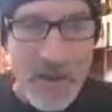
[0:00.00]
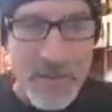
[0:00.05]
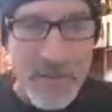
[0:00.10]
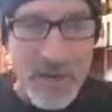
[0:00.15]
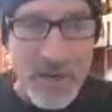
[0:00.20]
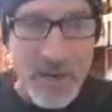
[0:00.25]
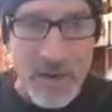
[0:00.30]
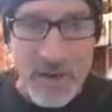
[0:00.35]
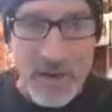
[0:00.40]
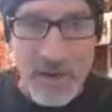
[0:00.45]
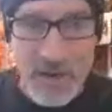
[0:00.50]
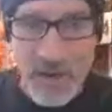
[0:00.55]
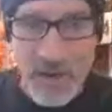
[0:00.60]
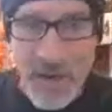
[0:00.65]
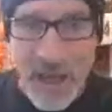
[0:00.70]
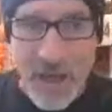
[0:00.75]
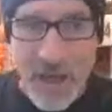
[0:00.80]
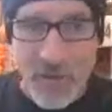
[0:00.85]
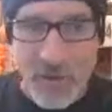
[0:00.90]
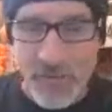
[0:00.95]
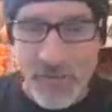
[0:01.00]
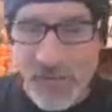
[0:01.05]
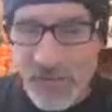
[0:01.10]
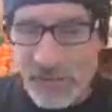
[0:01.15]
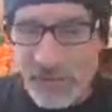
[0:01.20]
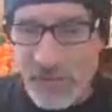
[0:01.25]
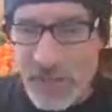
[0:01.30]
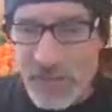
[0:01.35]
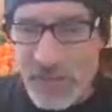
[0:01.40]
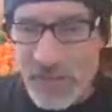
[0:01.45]
I'm here, hour
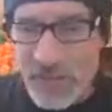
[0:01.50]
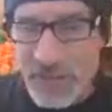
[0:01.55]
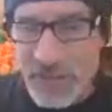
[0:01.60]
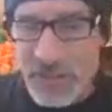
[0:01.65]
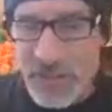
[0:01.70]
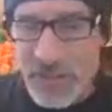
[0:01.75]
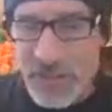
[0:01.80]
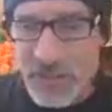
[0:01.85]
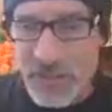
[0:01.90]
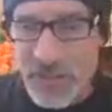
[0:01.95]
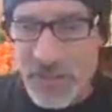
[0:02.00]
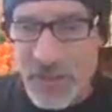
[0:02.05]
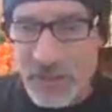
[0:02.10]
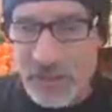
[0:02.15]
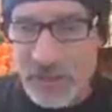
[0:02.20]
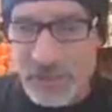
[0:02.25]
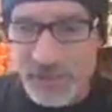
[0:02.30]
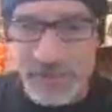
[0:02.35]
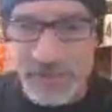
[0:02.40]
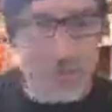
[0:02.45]
15 minutes into it.